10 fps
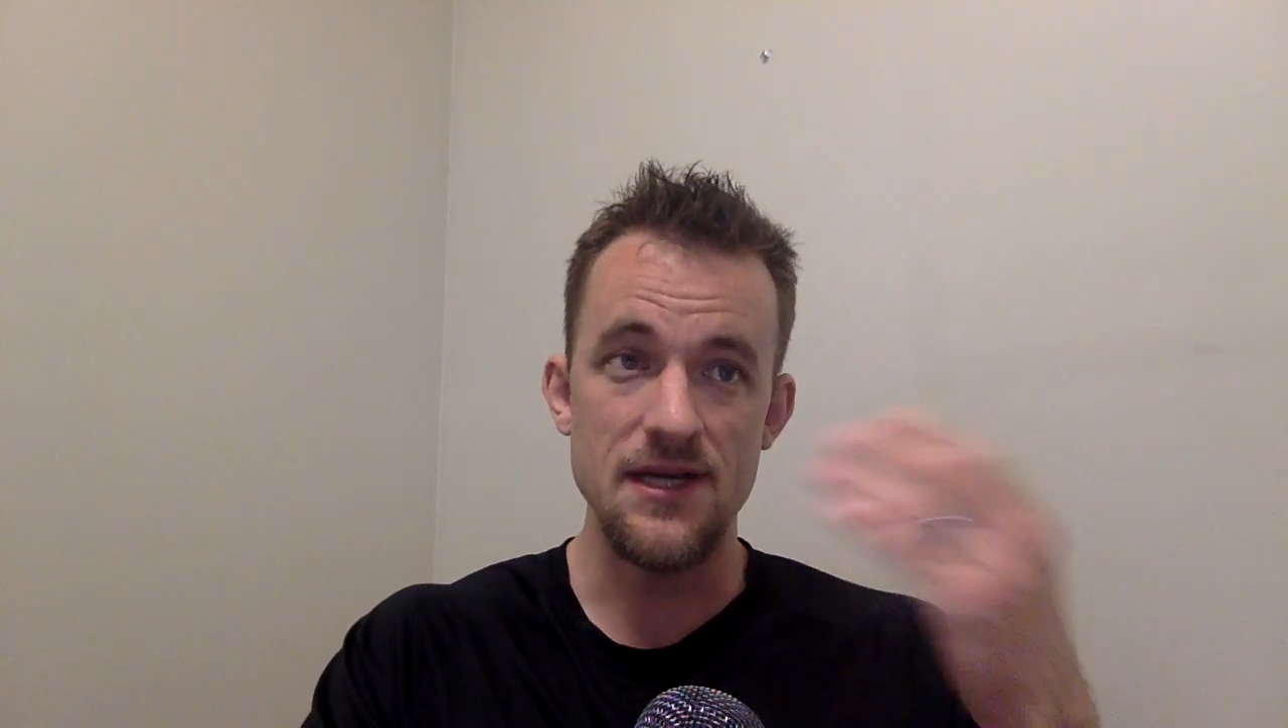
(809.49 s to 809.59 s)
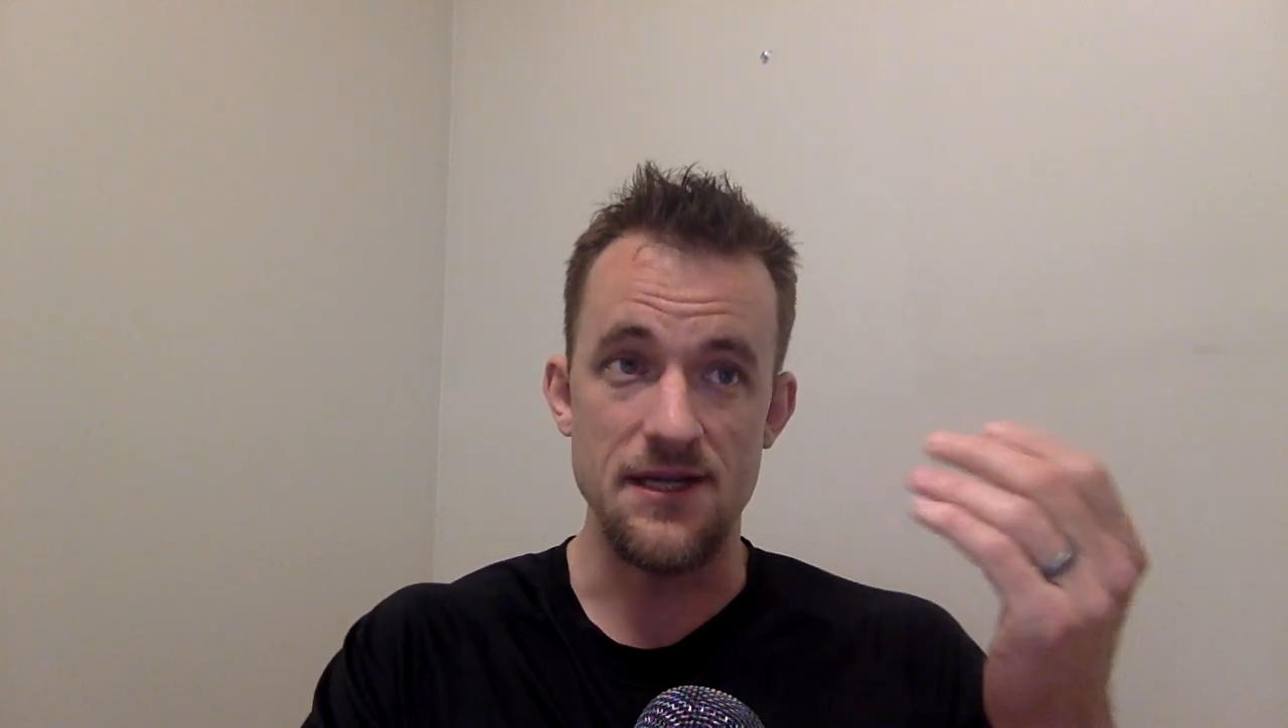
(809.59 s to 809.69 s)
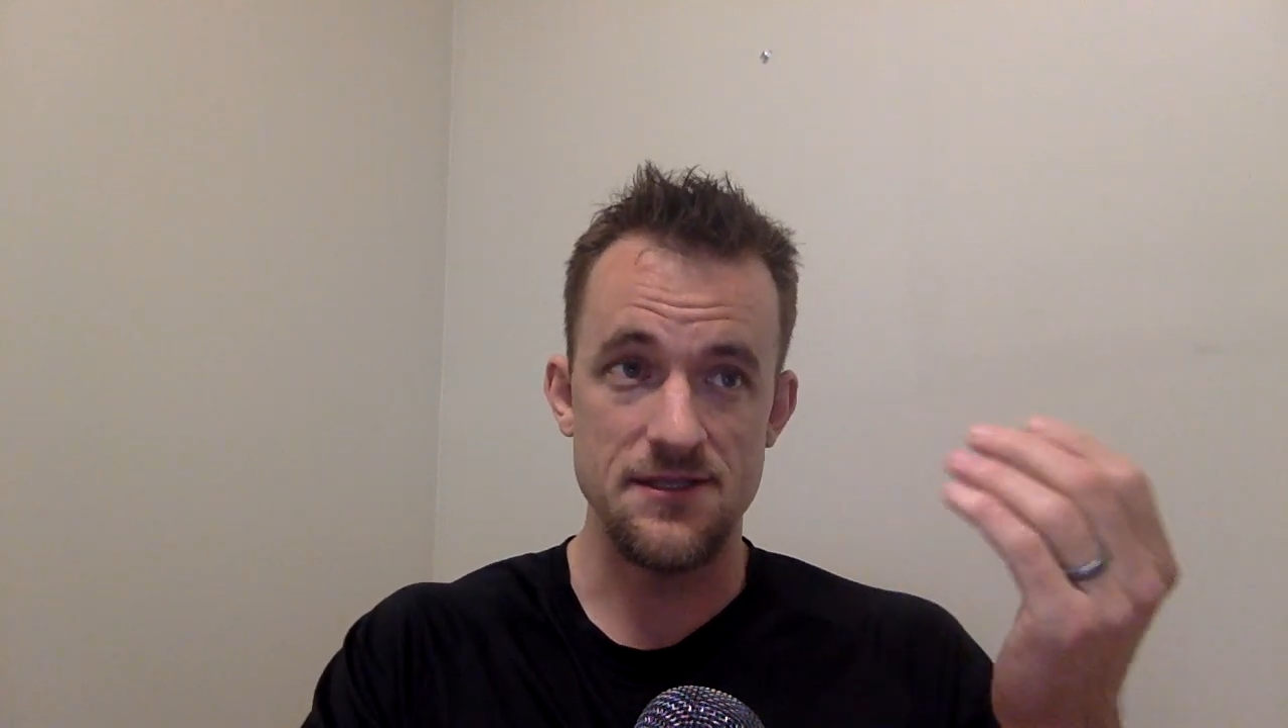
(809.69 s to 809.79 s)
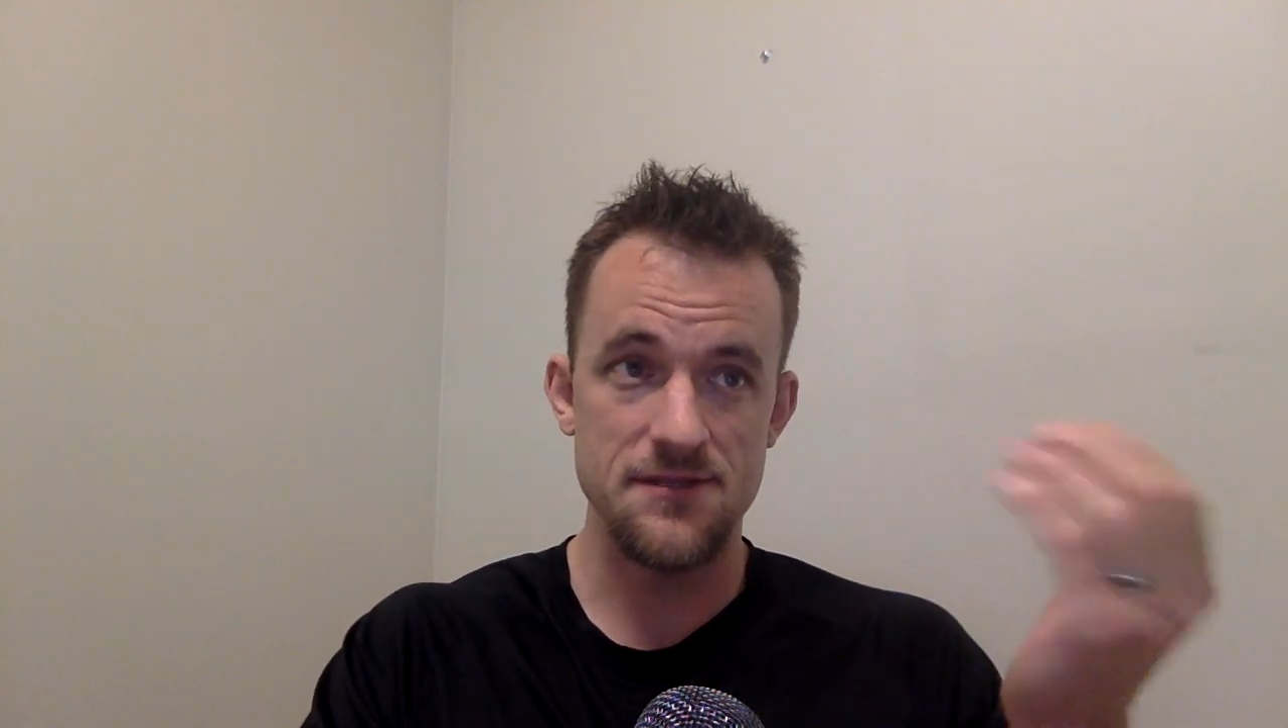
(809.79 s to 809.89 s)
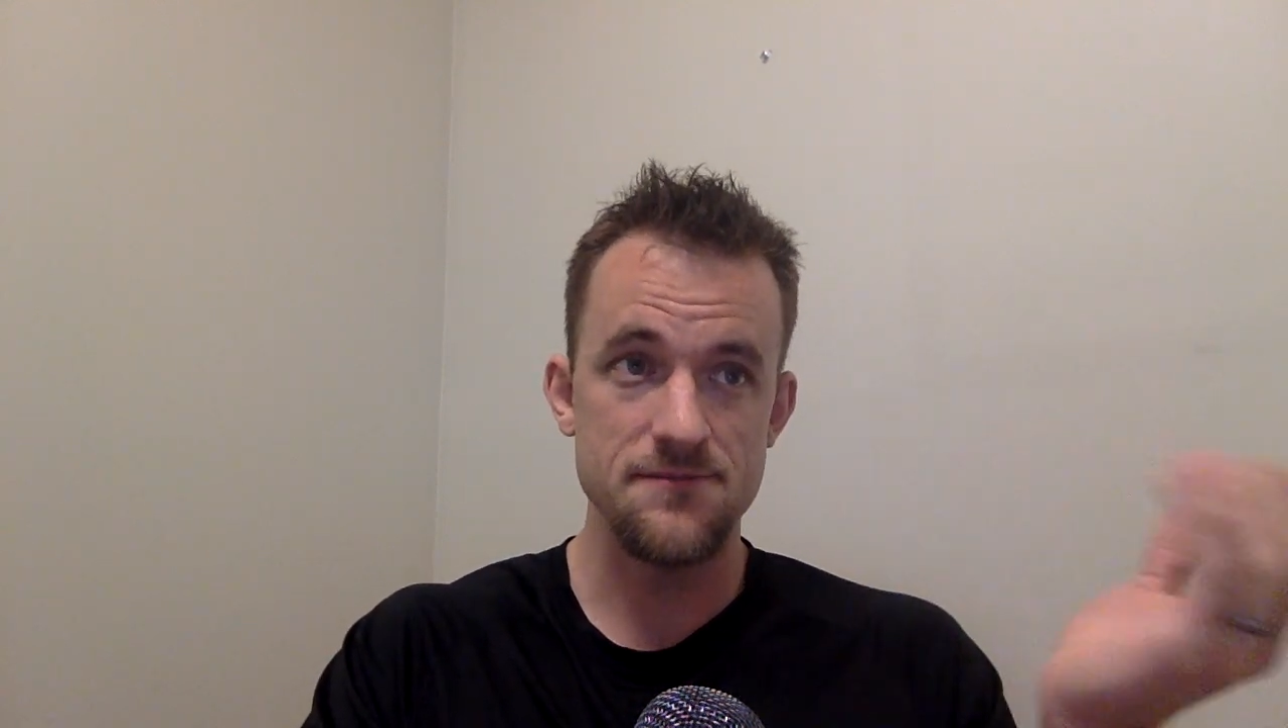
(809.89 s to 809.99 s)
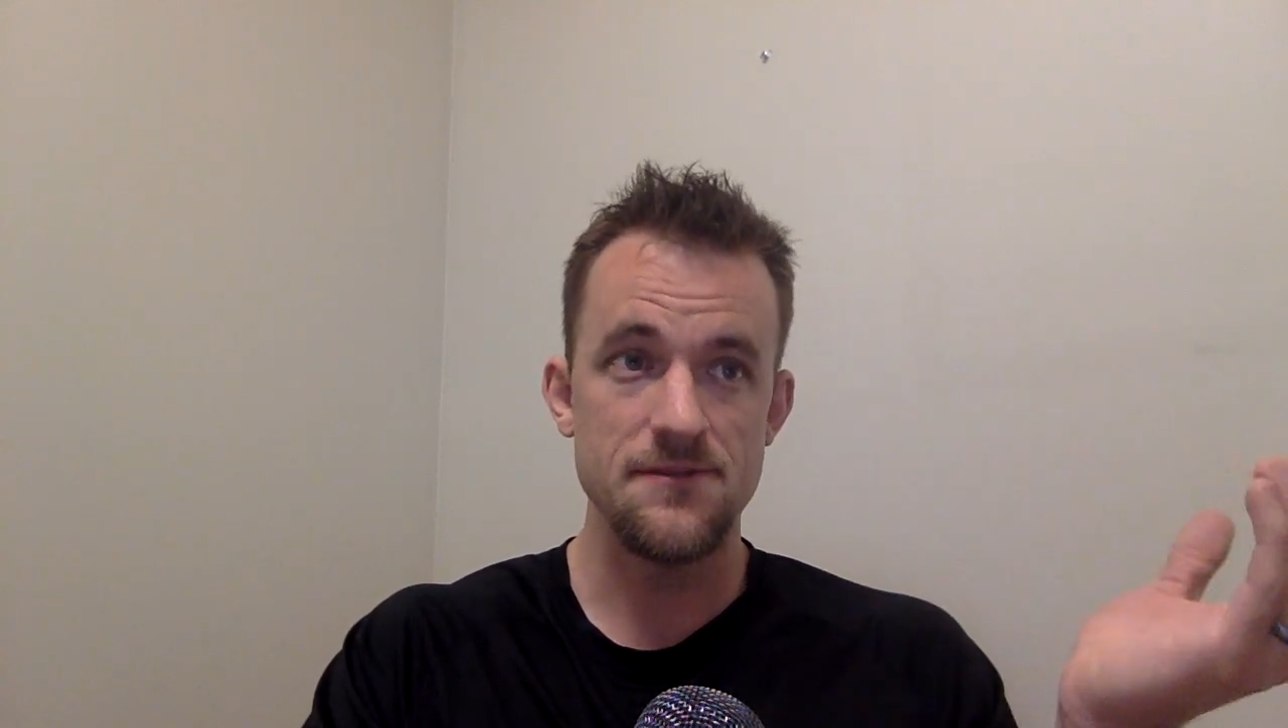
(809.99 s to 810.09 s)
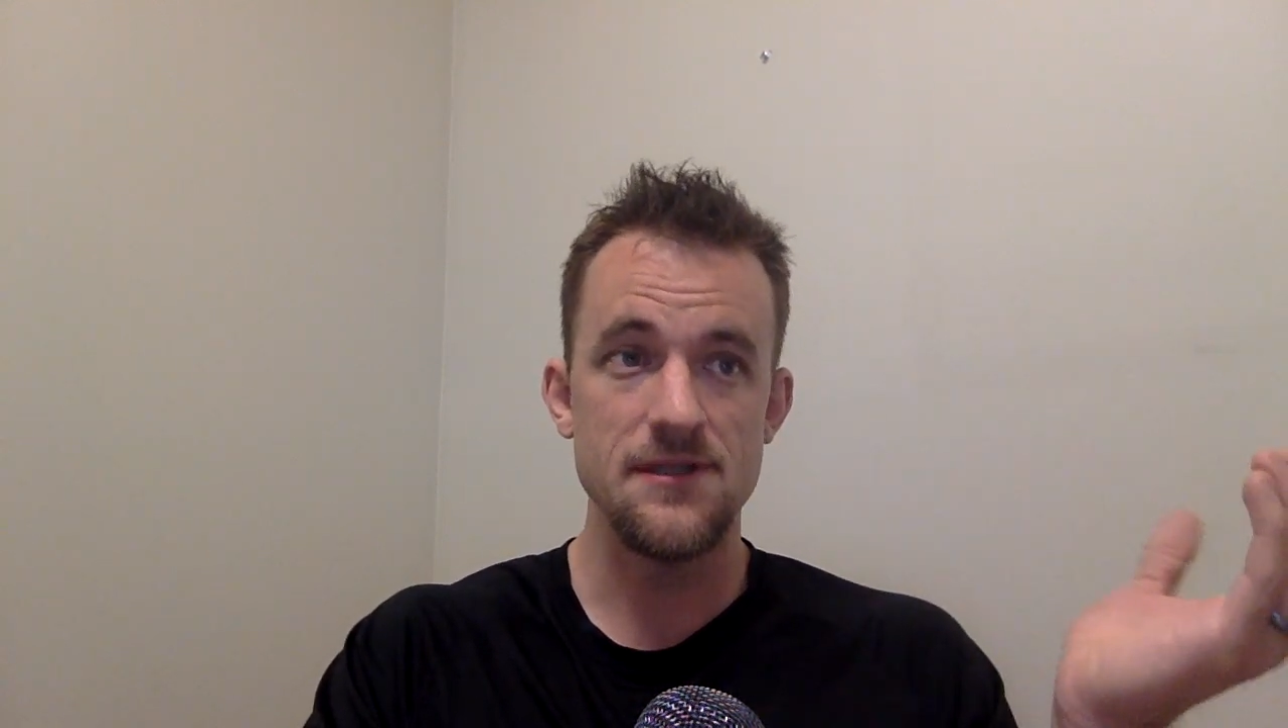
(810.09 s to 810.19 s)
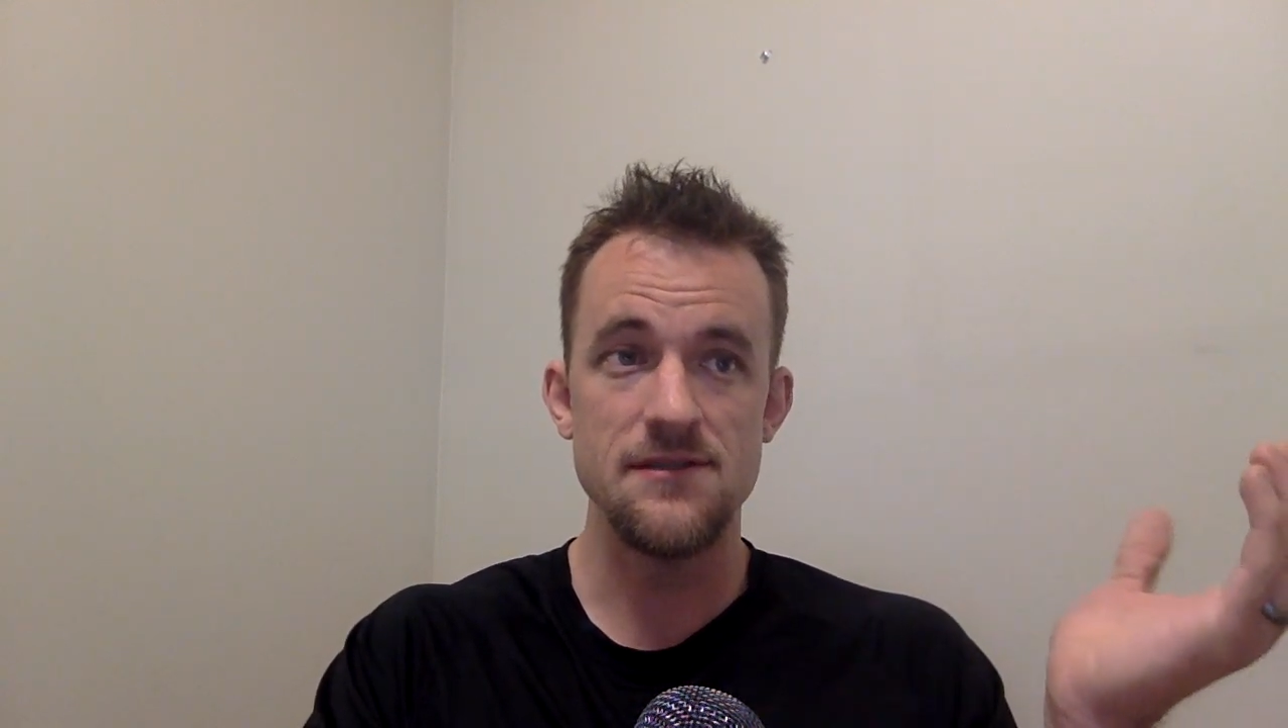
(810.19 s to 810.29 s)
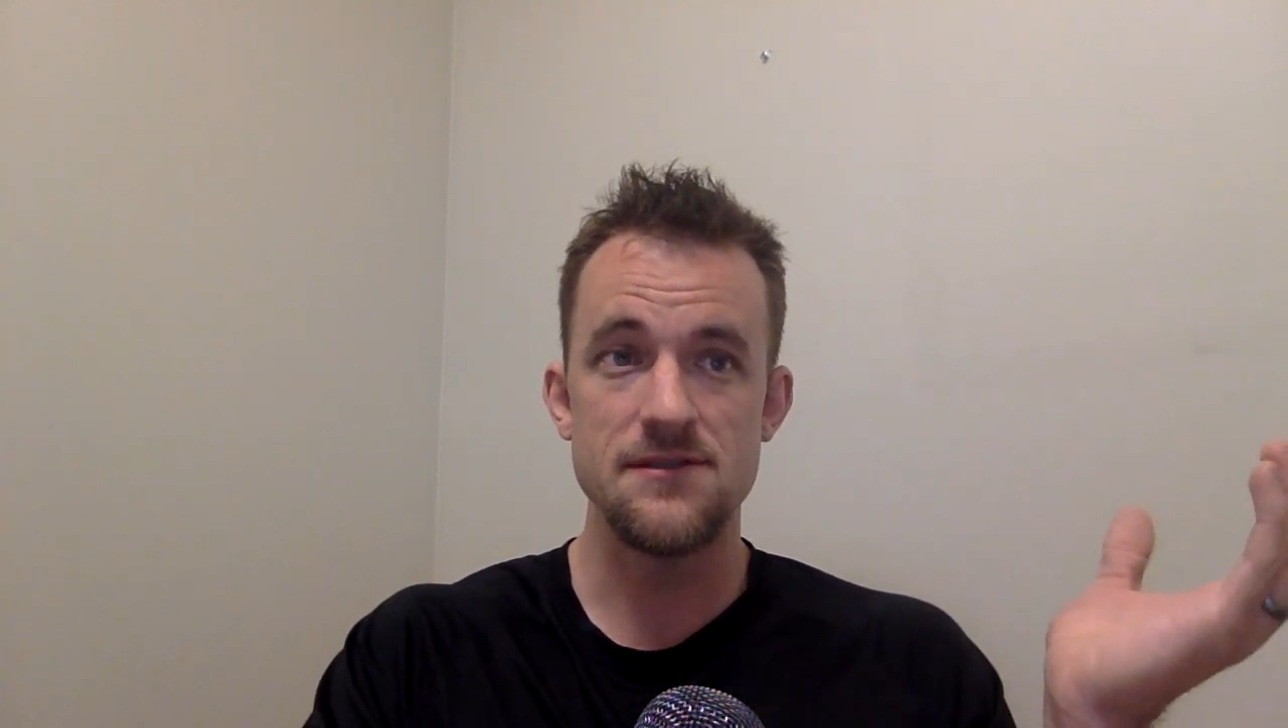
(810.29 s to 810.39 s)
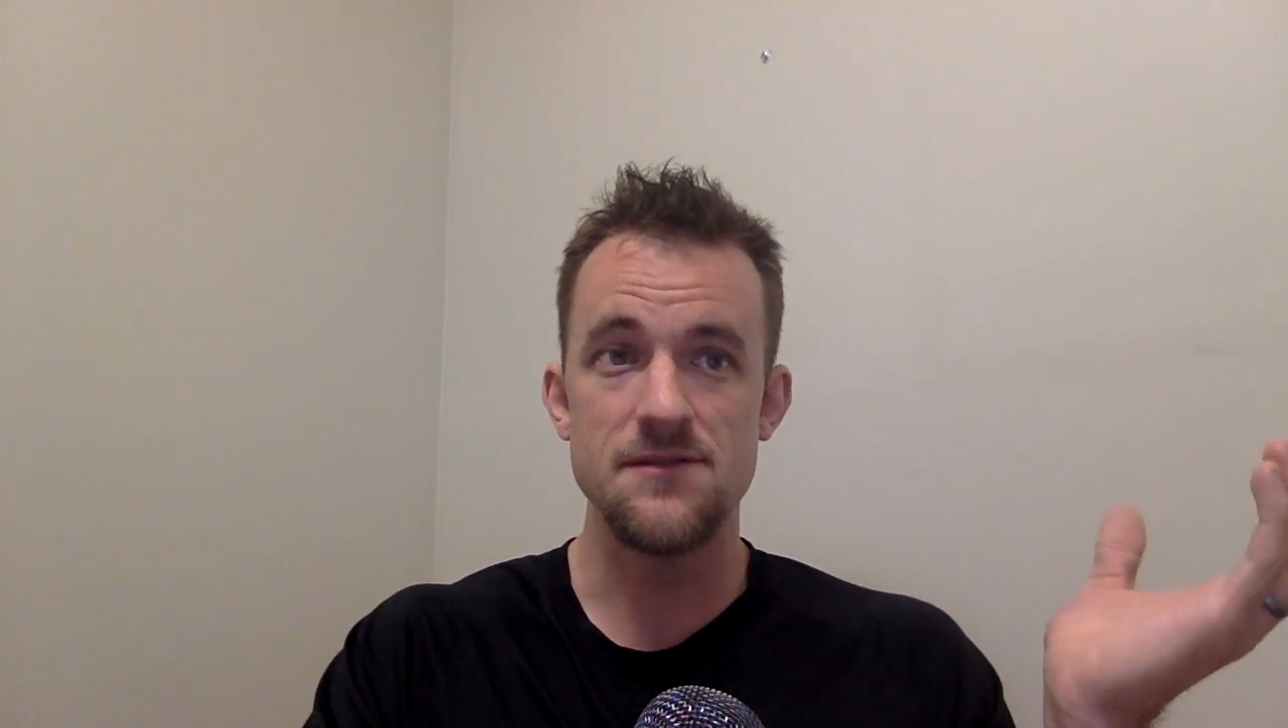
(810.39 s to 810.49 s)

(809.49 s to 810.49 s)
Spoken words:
yes, right?